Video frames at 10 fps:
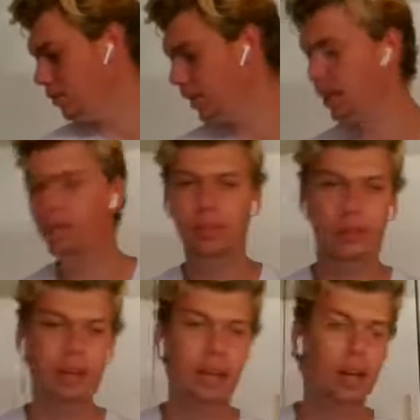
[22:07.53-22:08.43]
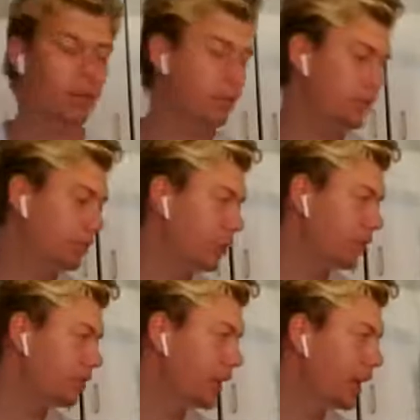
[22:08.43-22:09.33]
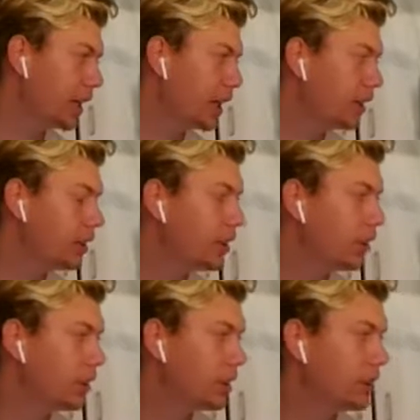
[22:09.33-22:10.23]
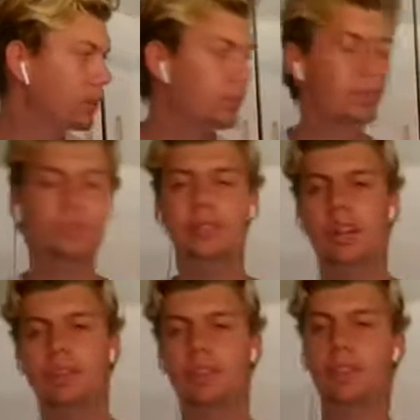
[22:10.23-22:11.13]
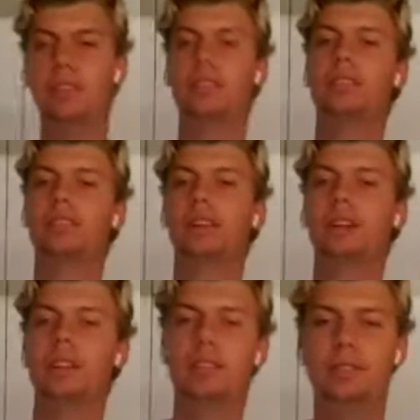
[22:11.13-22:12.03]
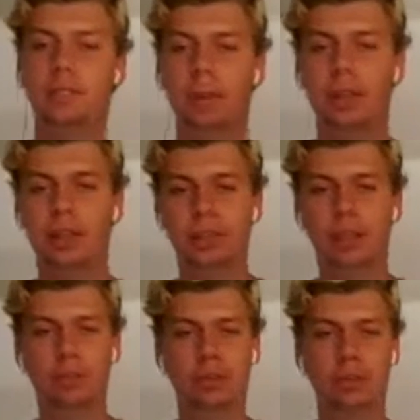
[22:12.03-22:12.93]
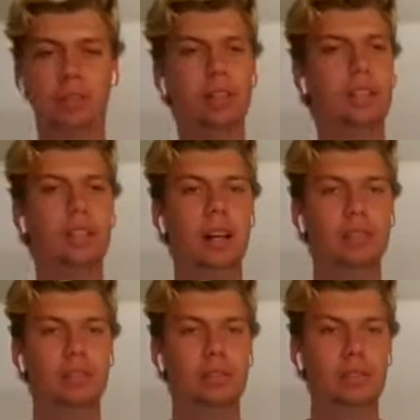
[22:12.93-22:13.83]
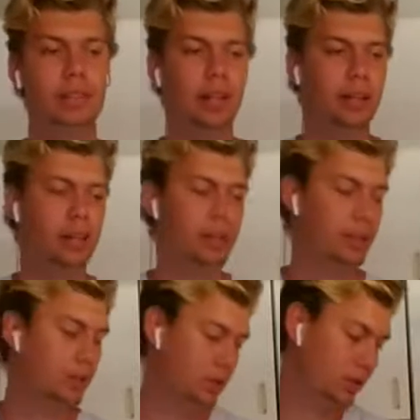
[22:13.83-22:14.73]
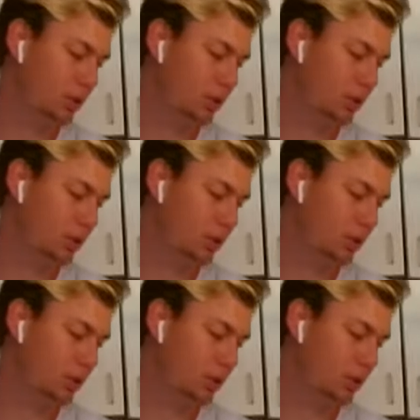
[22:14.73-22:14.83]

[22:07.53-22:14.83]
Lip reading: I need to find an outlet for my fan, because we've got a fan in the garage, but it's not plugged in. Now it's really hot in here.